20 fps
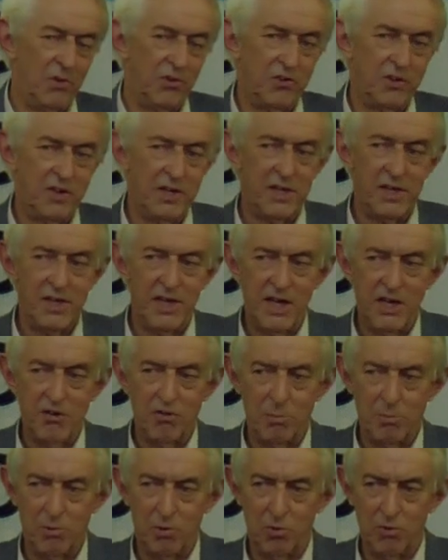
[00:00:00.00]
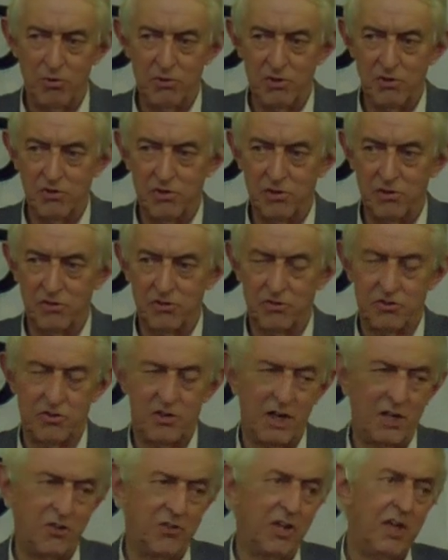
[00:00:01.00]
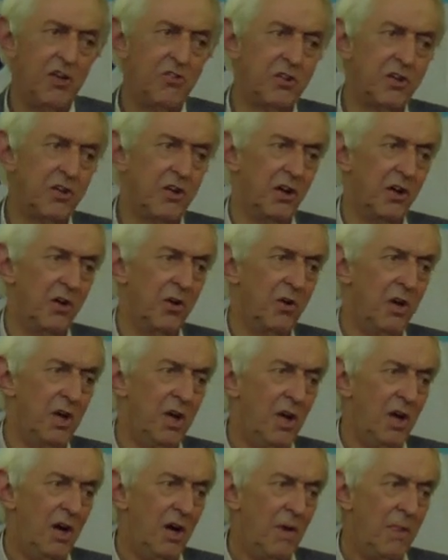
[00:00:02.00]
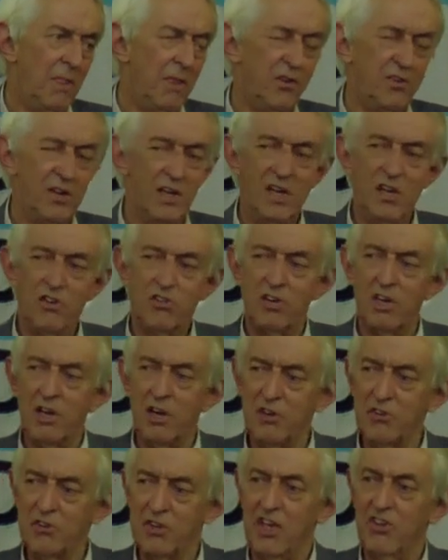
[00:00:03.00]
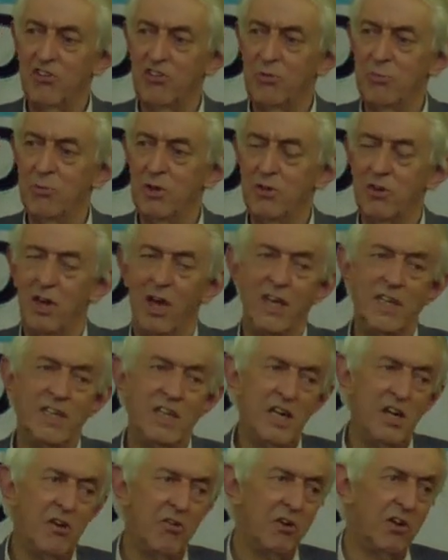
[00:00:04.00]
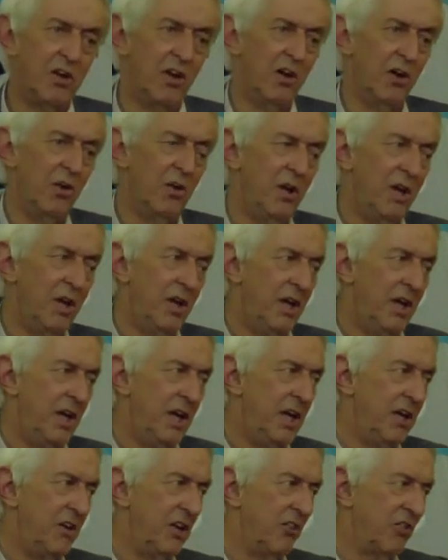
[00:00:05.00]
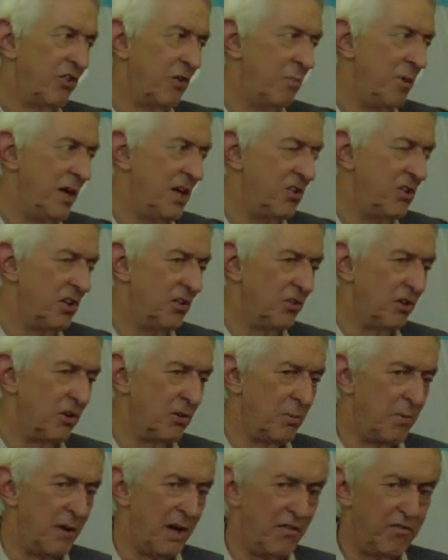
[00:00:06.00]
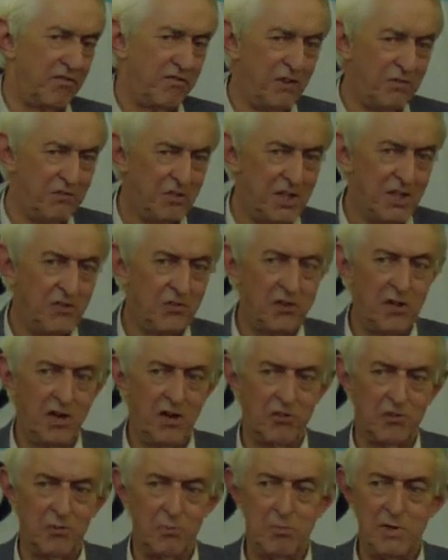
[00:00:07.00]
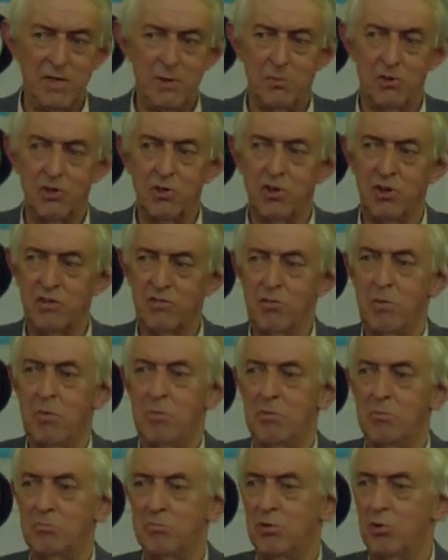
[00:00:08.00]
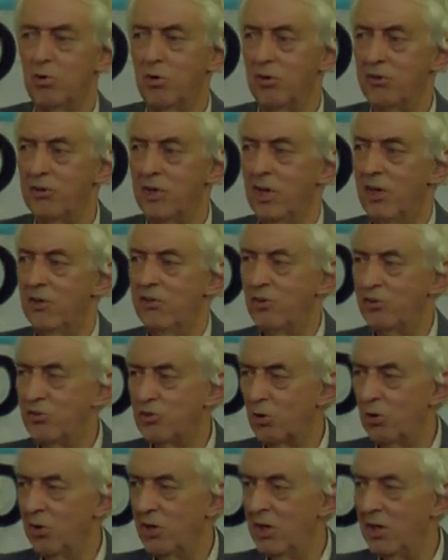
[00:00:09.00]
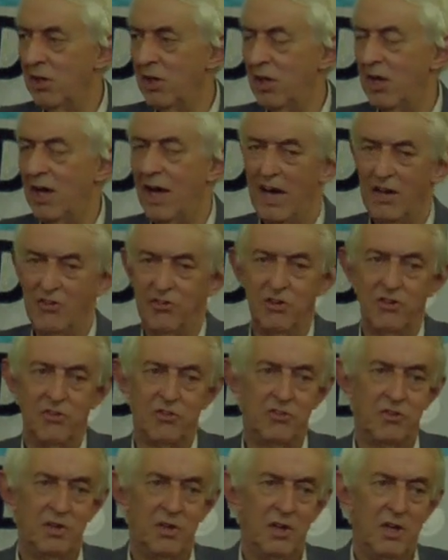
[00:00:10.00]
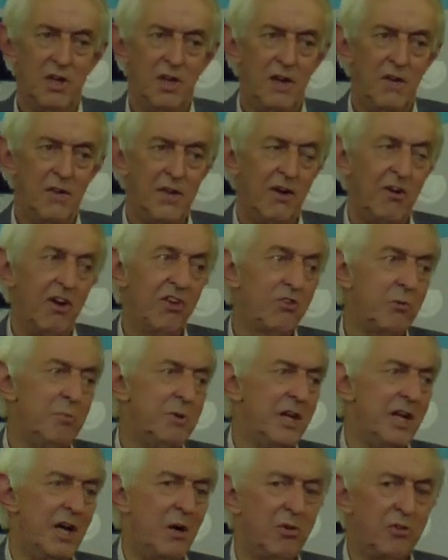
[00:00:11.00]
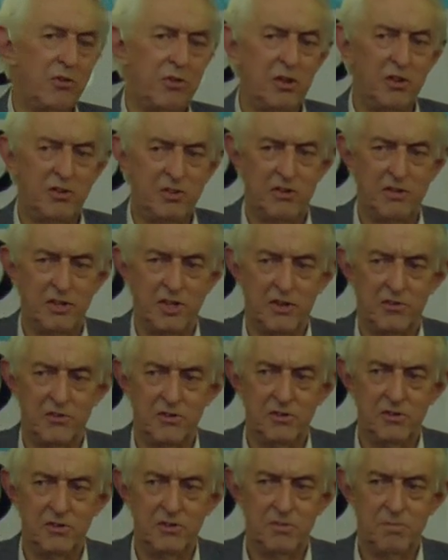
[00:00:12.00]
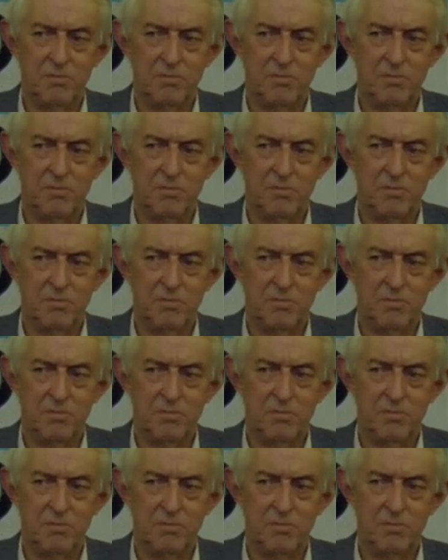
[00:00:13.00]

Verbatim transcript: CIA reported just 10 days ago that in its last estimate a year ago, it estimated that about 15,000 people had gone from abroad to join ISIS. Their estimate now is 30,000.